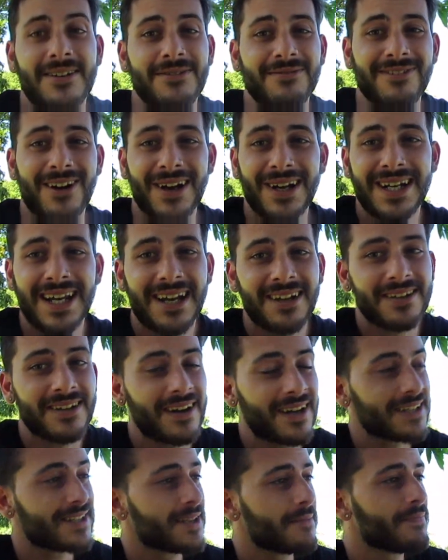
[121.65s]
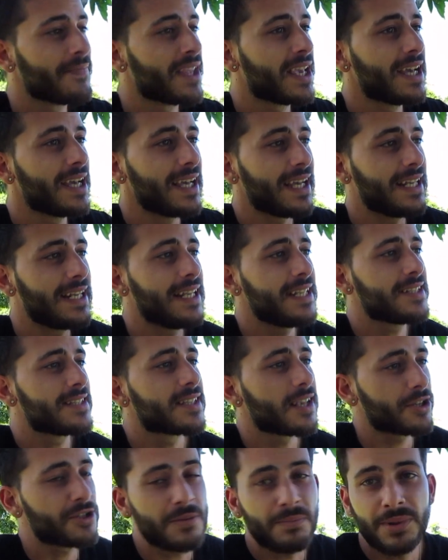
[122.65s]
on right now, guys. It is
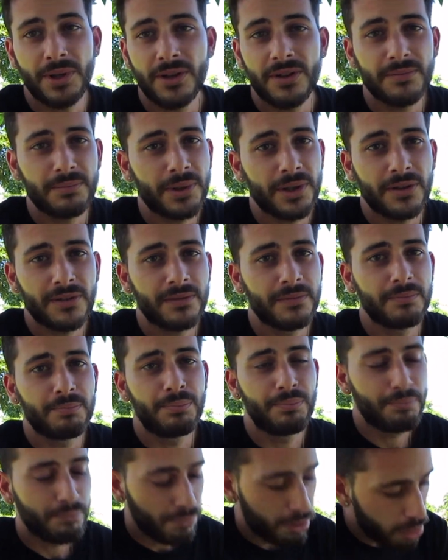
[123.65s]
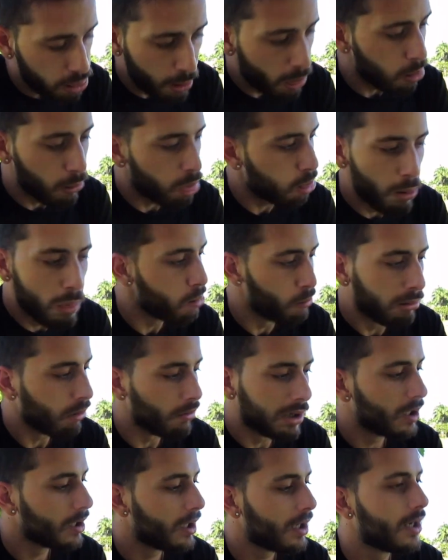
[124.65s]
such a beautiful, beautiful,
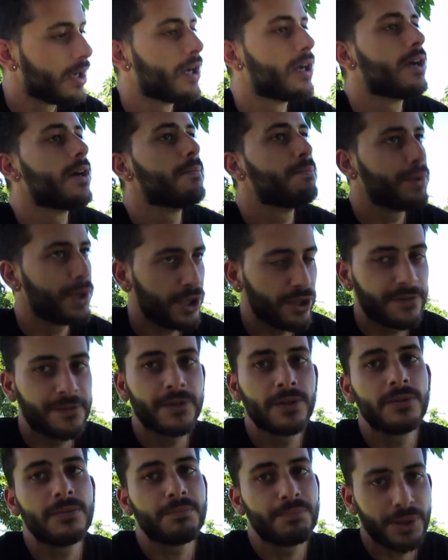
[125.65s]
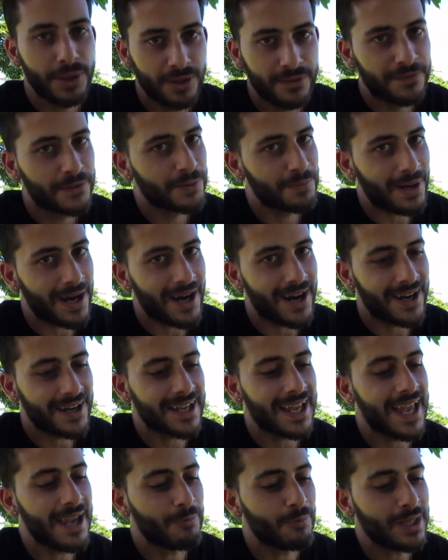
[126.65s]
beautiful, beautiful
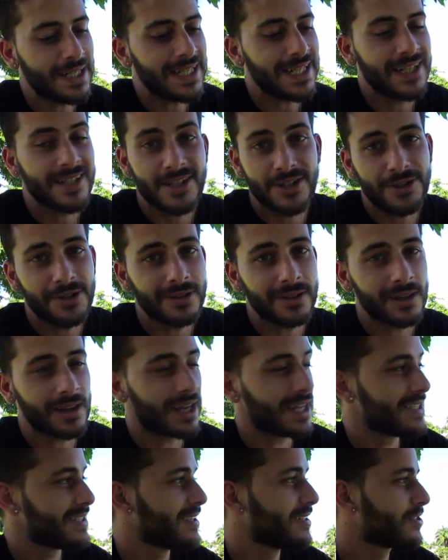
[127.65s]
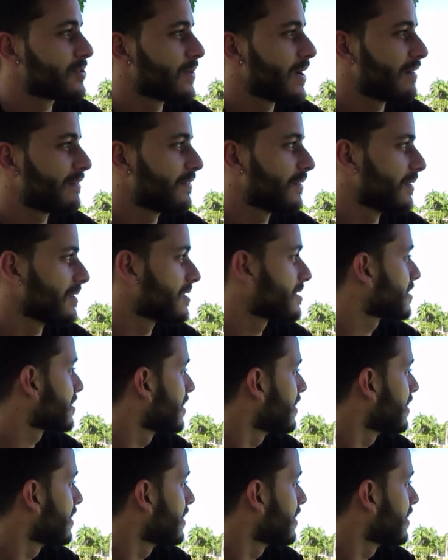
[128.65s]
park and we need to utilize it to our fullest.